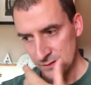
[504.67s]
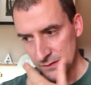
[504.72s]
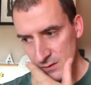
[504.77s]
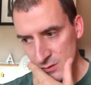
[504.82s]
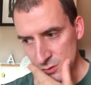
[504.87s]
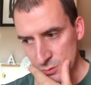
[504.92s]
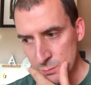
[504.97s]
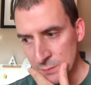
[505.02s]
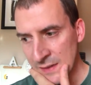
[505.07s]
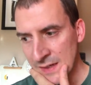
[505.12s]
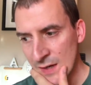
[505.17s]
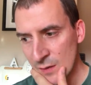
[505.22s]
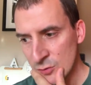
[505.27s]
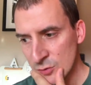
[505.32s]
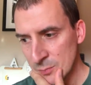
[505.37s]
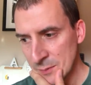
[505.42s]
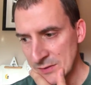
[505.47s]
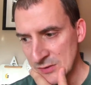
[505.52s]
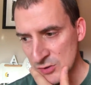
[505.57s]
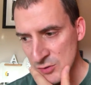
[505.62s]
Mikel
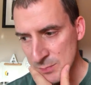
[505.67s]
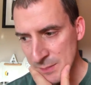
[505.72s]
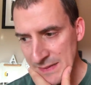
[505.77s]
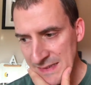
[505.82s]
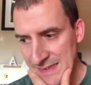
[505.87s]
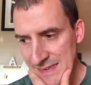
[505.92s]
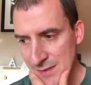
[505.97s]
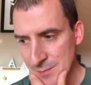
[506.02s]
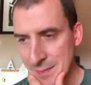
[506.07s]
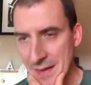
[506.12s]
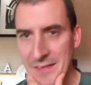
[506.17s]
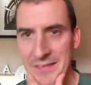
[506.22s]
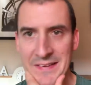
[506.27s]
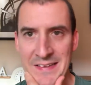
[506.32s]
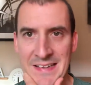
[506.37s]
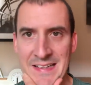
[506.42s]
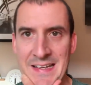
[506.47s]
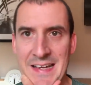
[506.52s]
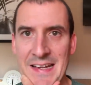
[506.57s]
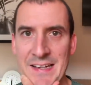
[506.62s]
has been speaking about the
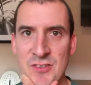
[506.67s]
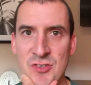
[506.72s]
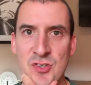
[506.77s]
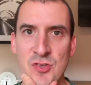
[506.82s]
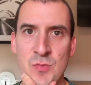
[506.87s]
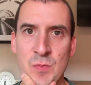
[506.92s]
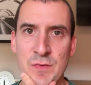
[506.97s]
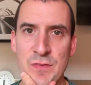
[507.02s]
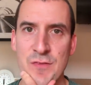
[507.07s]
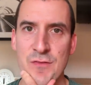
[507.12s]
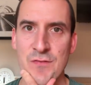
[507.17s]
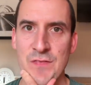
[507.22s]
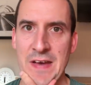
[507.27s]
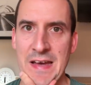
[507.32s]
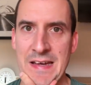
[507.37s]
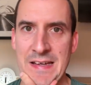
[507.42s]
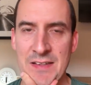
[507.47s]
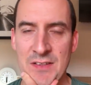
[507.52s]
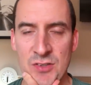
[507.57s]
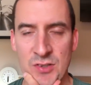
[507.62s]
connection with the
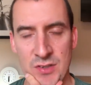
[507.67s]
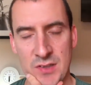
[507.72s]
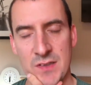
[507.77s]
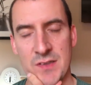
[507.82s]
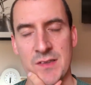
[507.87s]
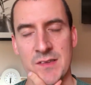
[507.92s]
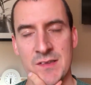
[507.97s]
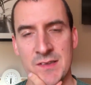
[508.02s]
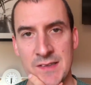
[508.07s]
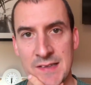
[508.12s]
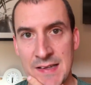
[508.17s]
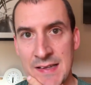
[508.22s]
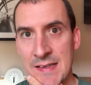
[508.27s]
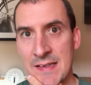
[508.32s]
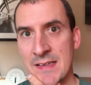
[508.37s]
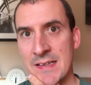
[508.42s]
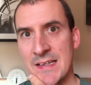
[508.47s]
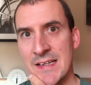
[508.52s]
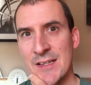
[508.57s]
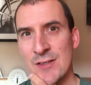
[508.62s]
fans
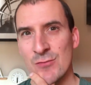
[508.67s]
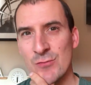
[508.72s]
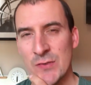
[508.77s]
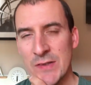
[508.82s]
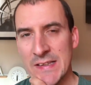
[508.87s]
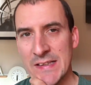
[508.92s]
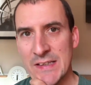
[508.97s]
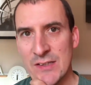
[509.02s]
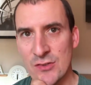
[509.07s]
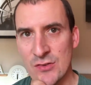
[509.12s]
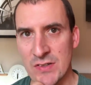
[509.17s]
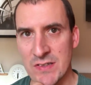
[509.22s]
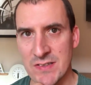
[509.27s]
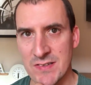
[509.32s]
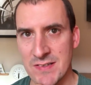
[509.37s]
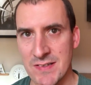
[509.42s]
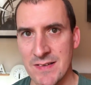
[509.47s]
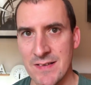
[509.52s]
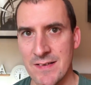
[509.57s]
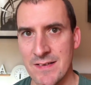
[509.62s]
today. It's really
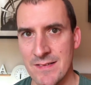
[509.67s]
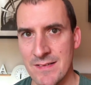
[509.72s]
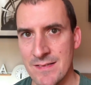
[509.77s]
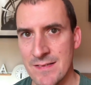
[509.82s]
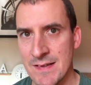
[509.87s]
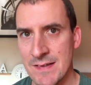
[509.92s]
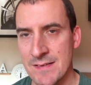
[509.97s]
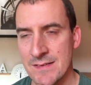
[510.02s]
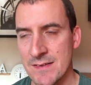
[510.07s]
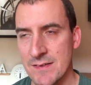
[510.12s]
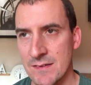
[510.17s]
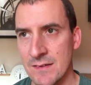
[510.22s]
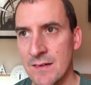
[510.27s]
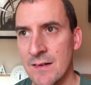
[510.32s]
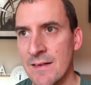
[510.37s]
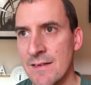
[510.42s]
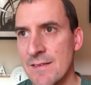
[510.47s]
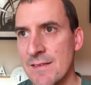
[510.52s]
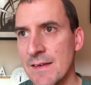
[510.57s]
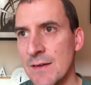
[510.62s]
interesting, this,
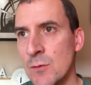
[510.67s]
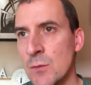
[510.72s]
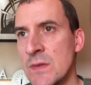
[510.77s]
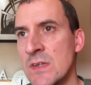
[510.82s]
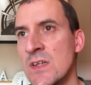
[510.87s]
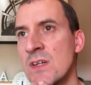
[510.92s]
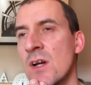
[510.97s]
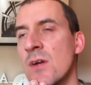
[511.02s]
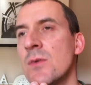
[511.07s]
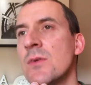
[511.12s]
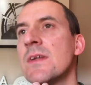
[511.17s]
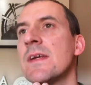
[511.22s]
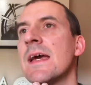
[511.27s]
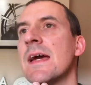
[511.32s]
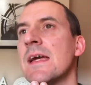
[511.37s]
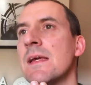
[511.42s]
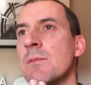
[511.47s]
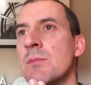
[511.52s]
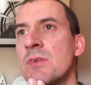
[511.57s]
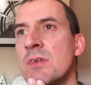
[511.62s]
I think, when you go to
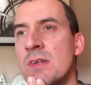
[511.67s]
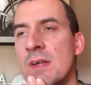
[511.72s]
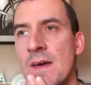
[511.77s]
games,